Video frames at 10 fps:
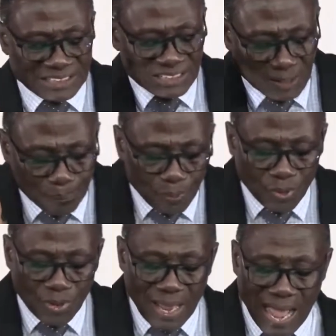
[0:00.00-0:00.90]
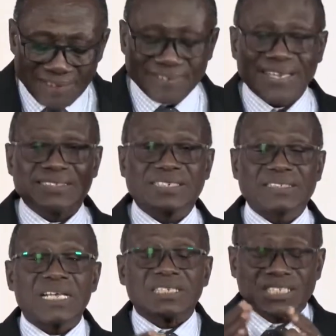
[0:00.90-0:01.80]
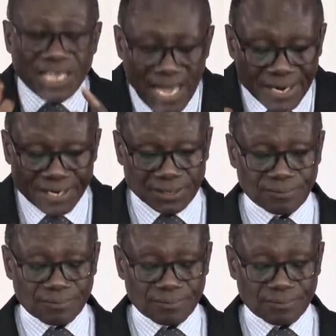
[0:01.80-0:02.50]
simple as it is scary.